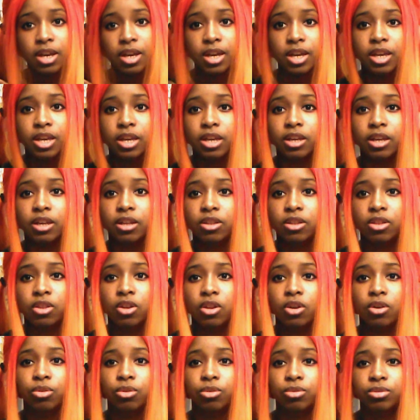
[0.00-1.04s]
He
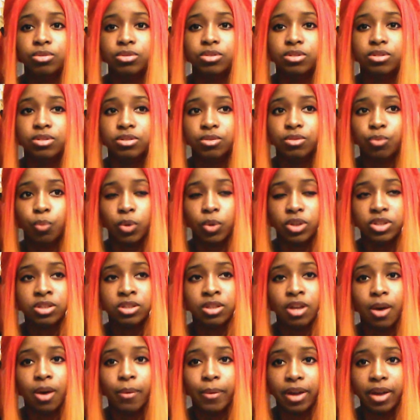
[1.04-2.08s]
knows what's
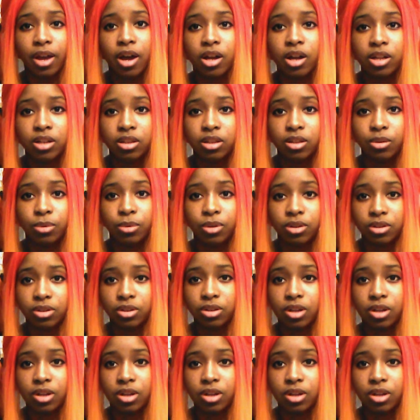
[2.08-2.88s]
going on in the world,